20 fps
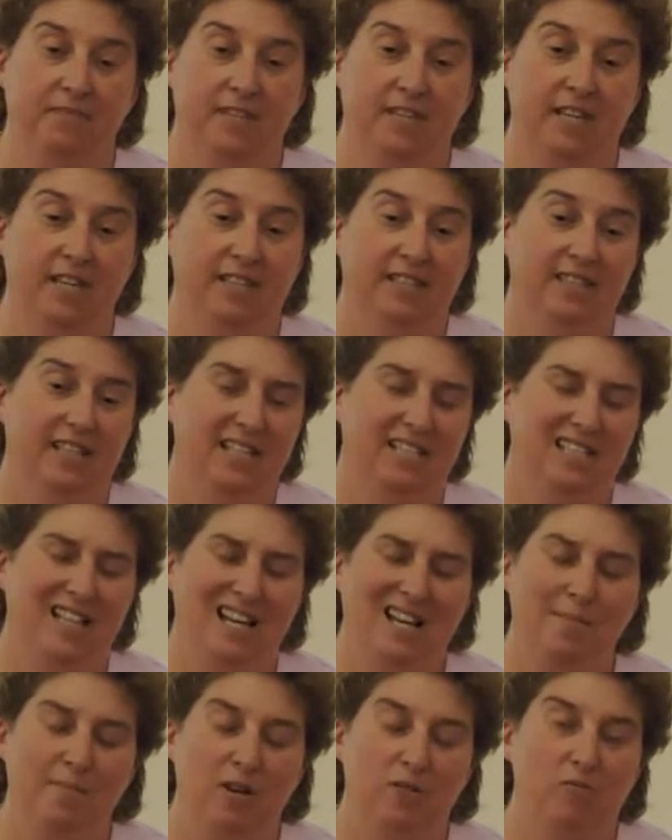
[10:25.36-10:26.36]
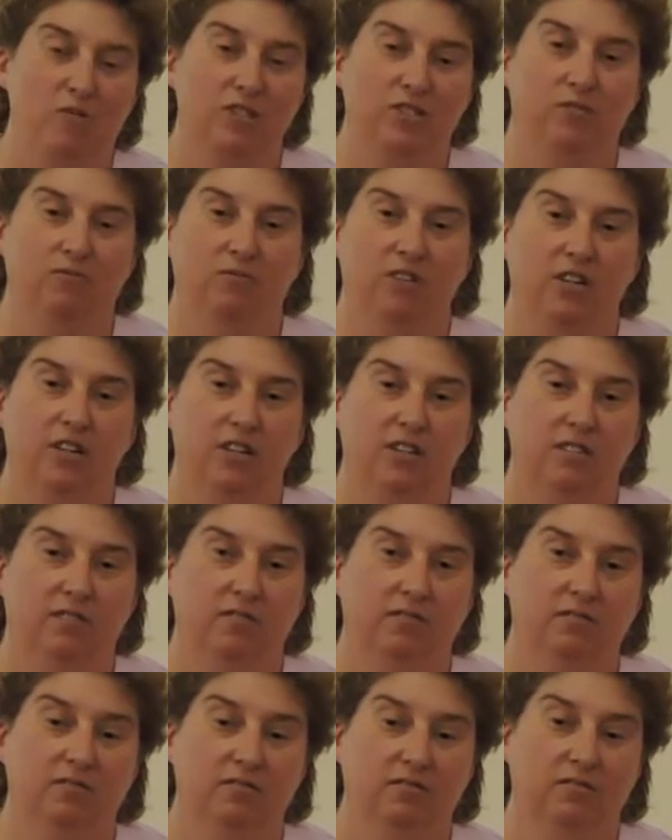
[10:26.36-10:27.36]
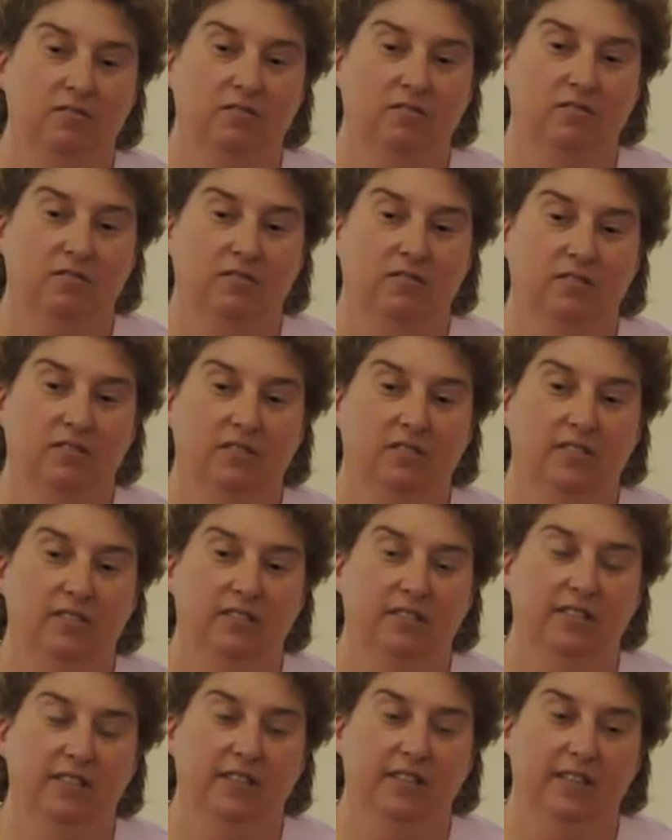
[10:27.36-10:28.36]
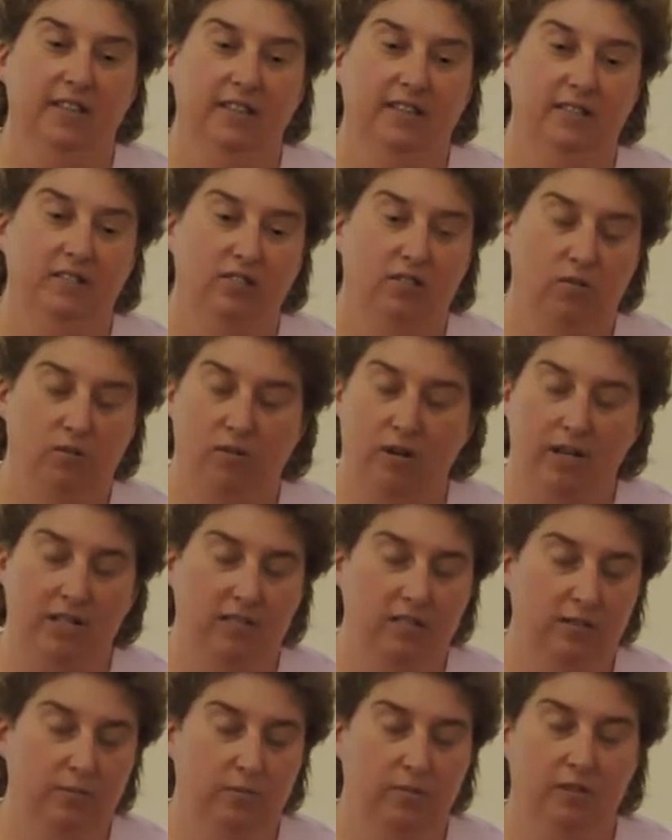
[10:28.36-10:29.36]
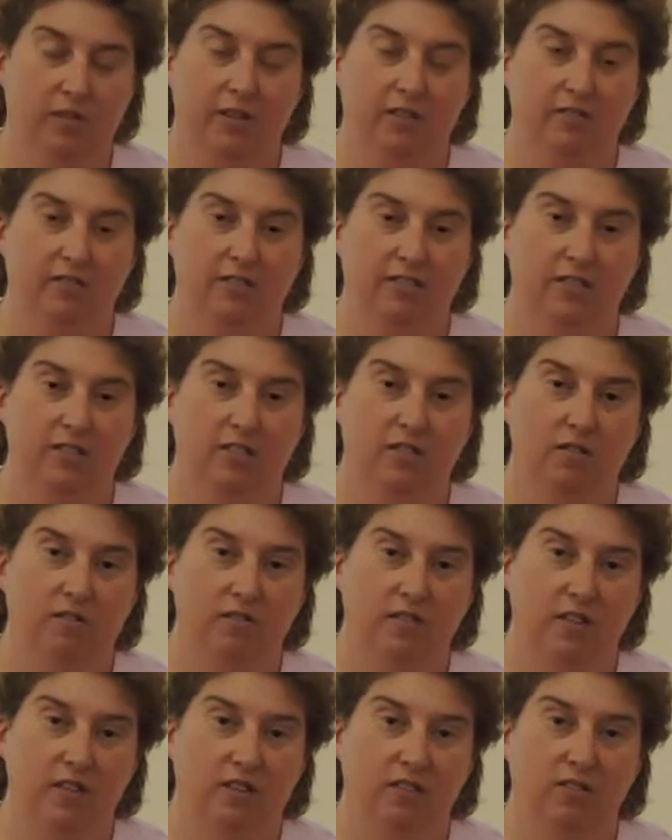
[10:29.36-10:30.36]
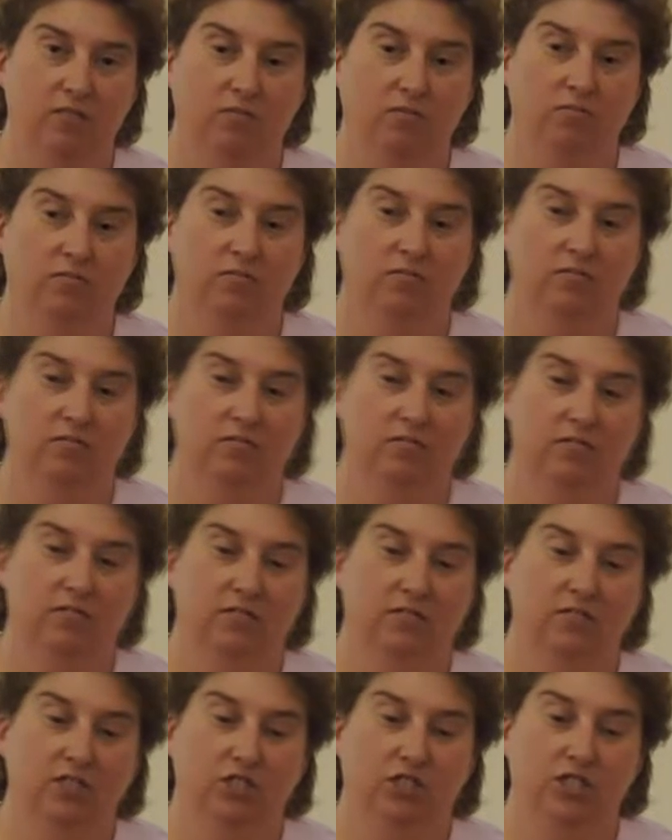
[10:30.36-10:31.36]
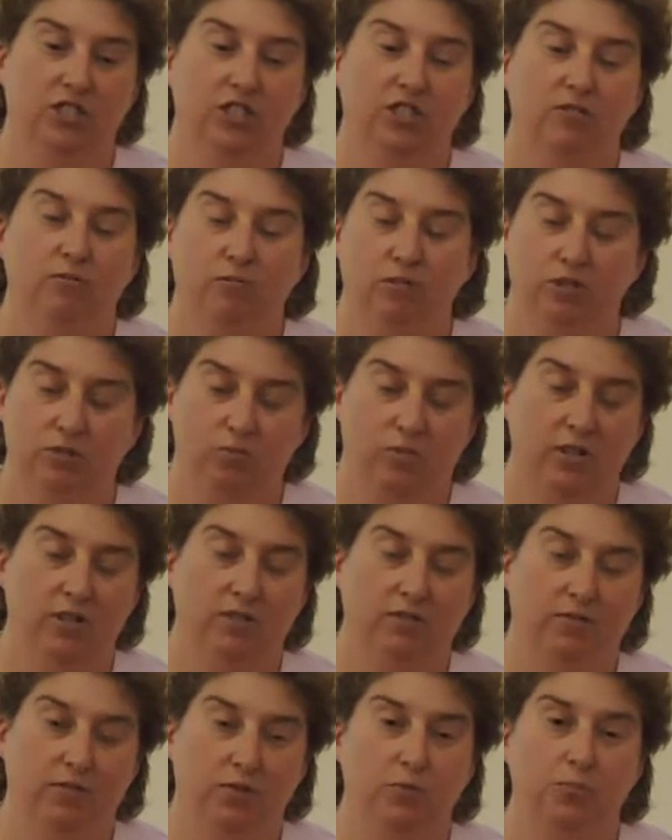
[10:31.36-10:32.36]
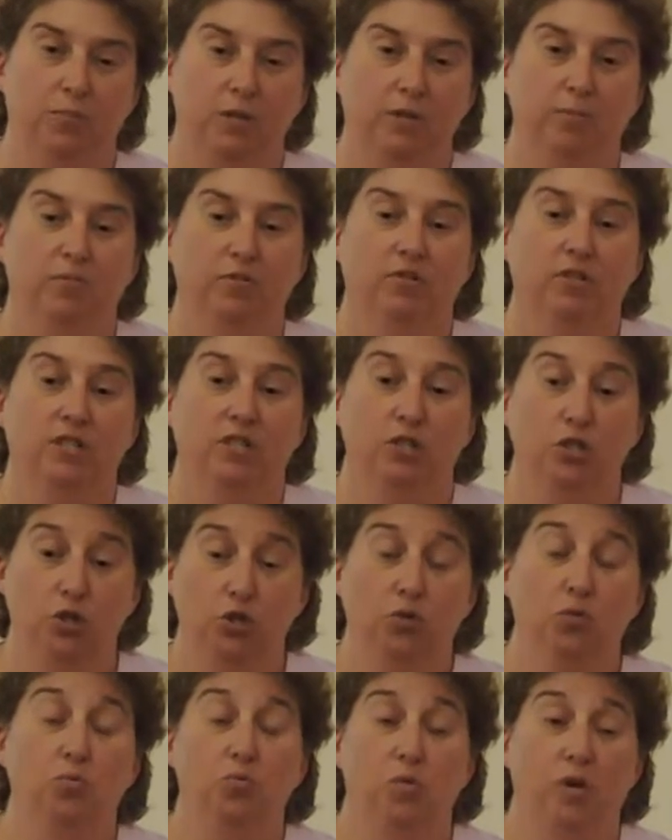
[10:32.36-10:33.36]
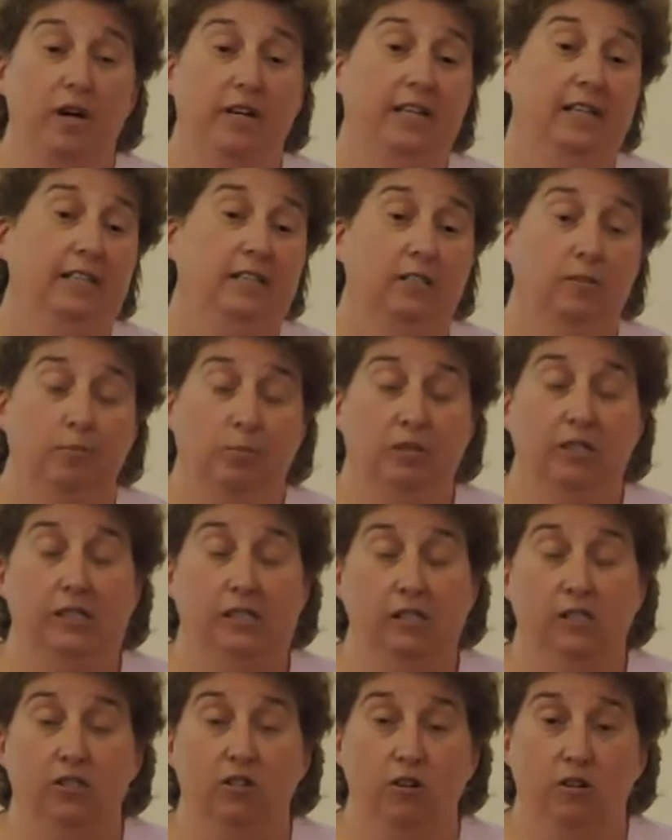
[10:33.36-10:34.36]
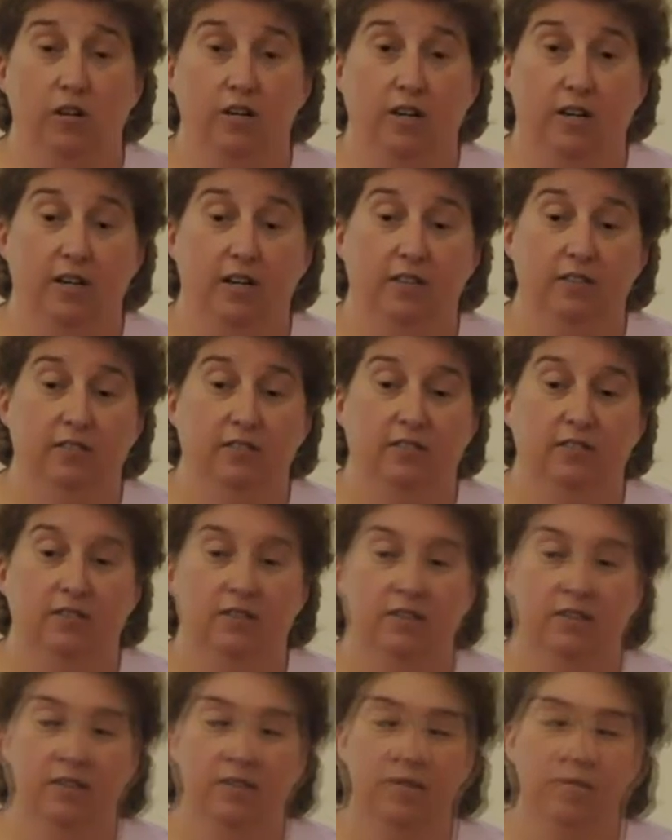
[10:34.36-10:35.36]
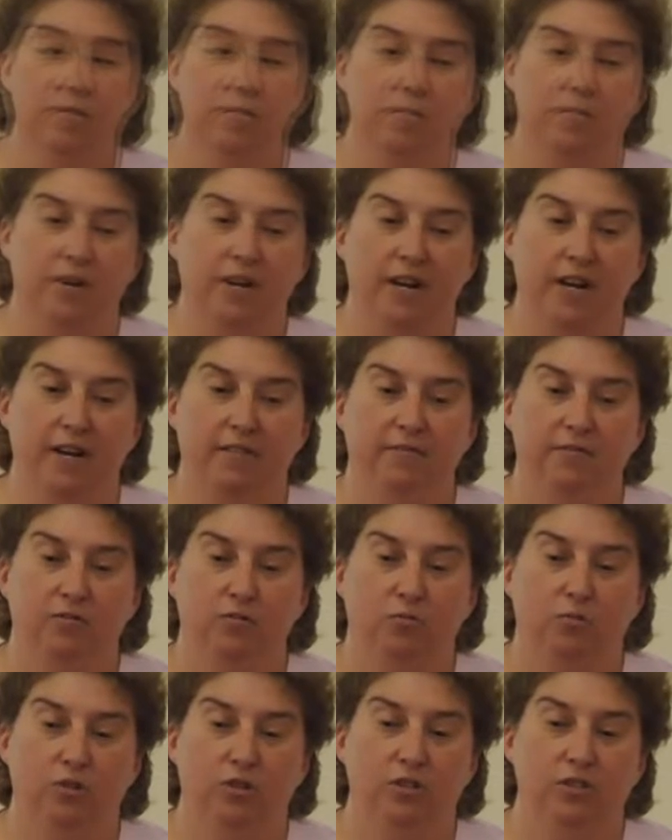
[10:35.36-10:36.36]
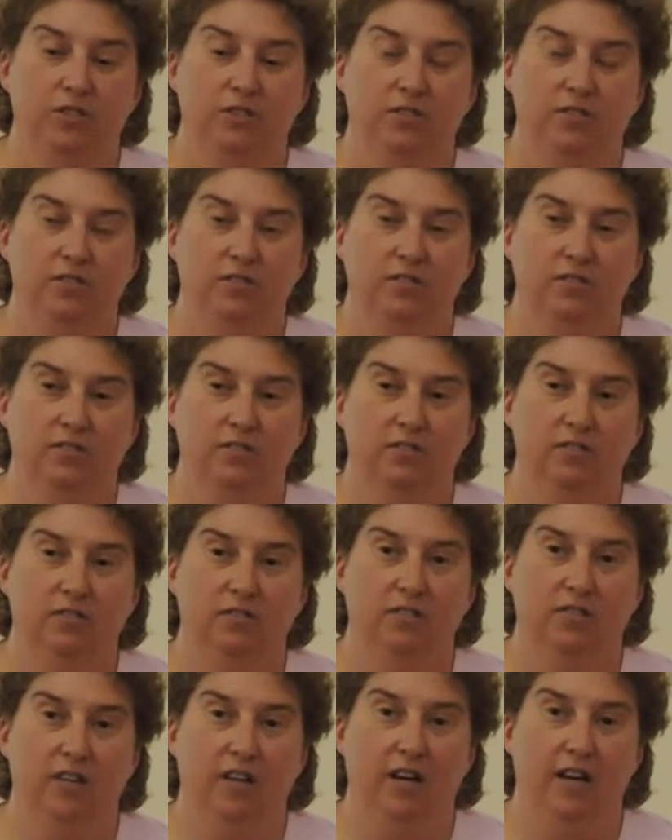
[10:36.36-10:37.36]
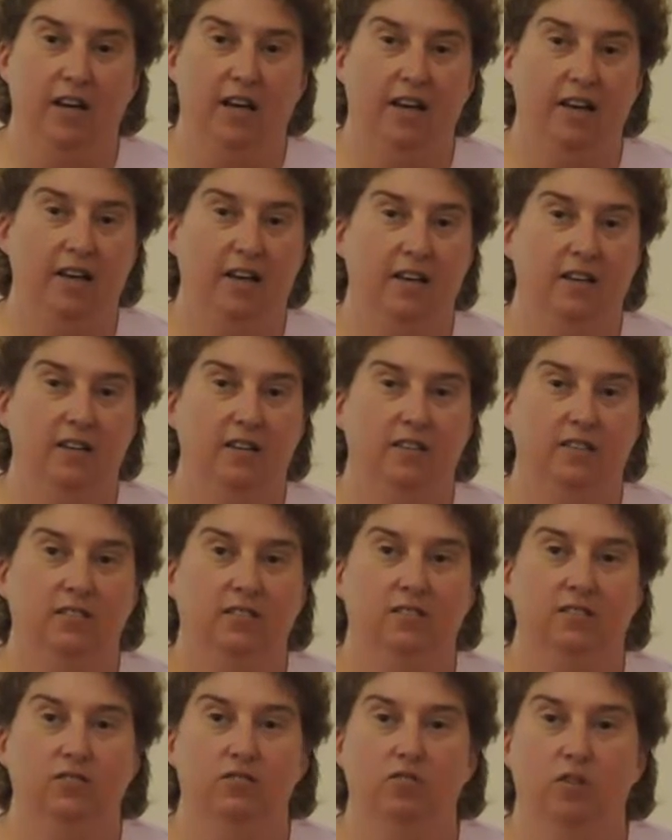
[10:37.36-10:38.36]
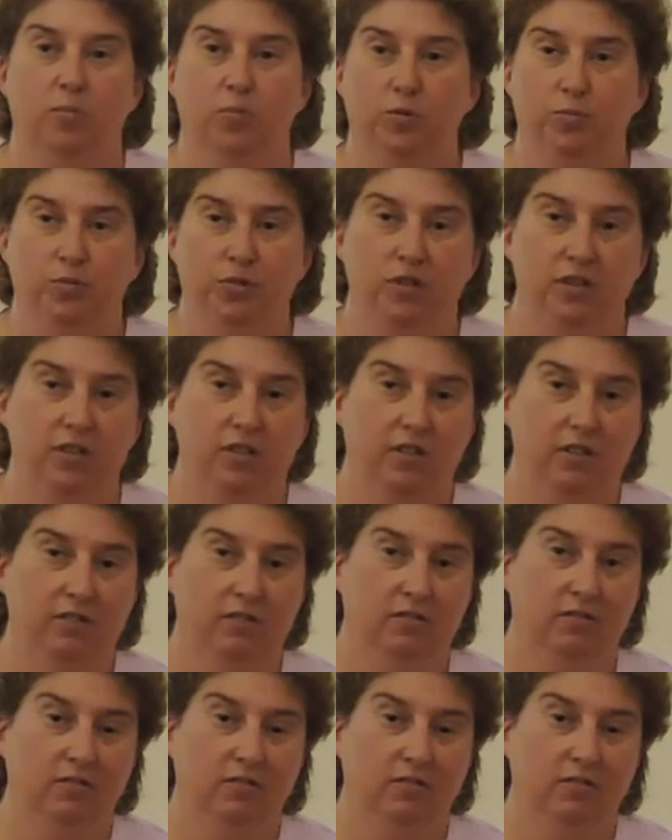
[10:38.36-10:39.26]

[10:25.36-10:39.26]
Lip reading: And at that time, I wasn't ready. And so I just politely said, "No, thank you." She was one of the few people that knew what had completely gone on. But afterwards, I had trouble breathing.